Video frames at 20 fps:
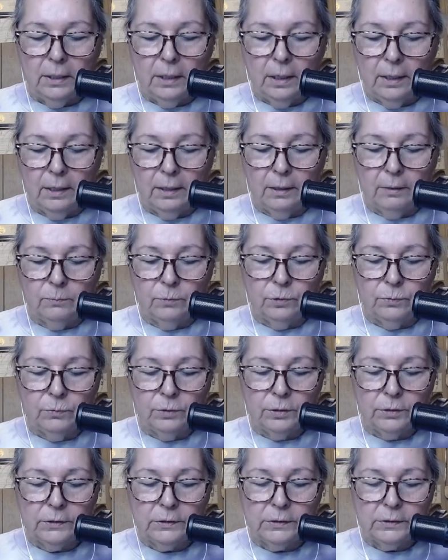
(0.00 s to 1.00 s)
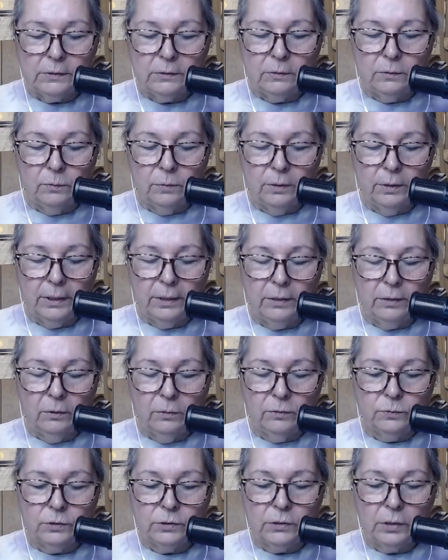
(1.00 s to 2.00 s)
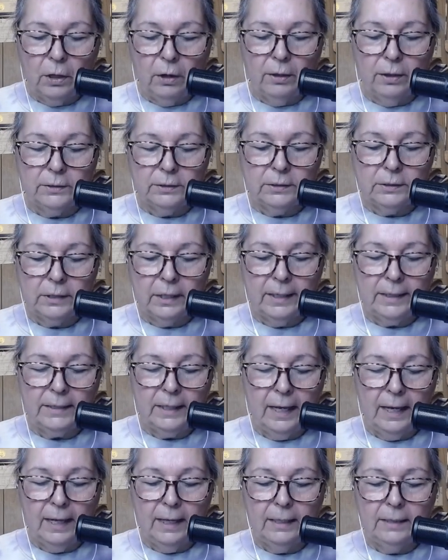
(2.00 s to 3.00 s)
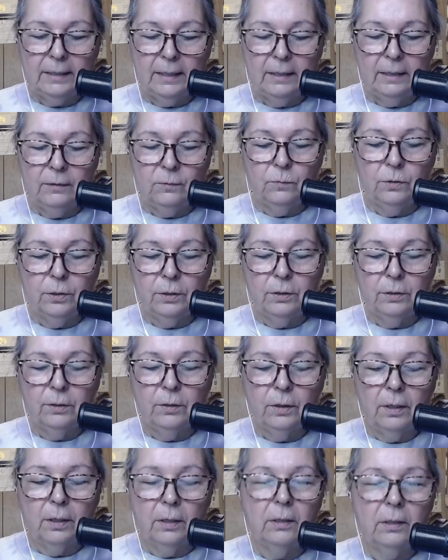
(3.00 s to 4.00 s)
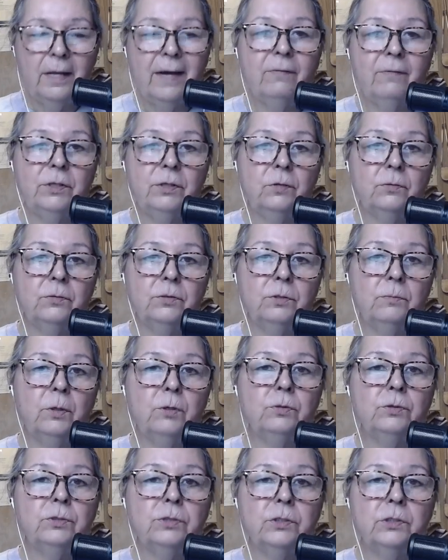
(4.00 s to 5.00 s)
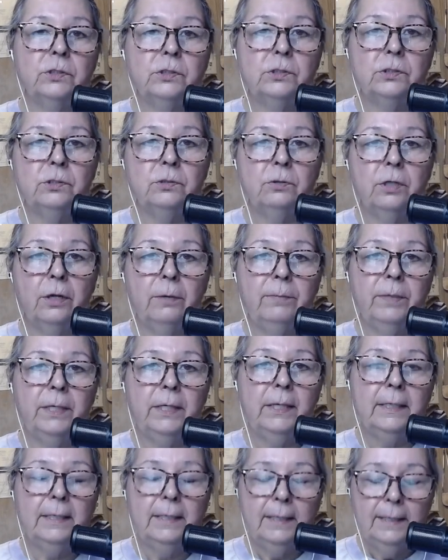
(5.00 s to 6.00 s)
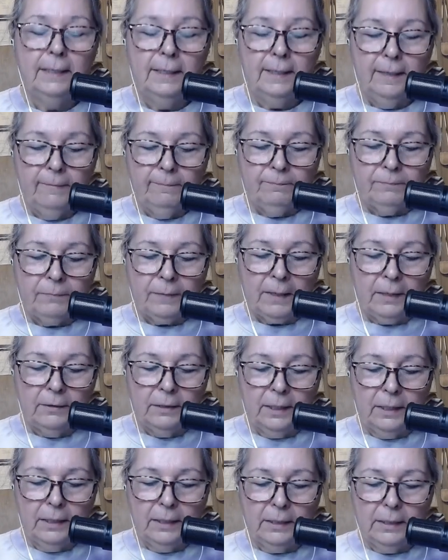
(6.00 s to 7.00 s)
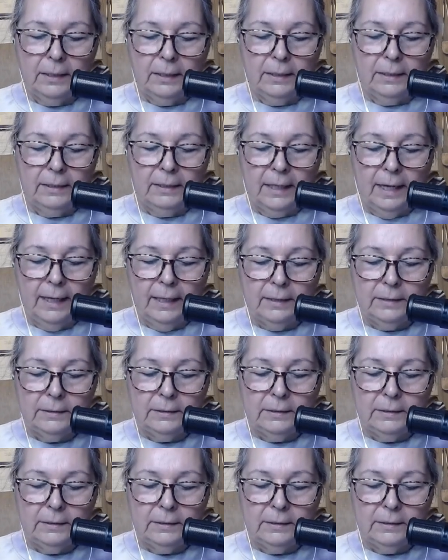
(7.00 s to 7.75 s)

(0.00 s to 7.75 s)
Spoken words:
When we're in those thoughts like that and we're allowing those emotions to come in, then that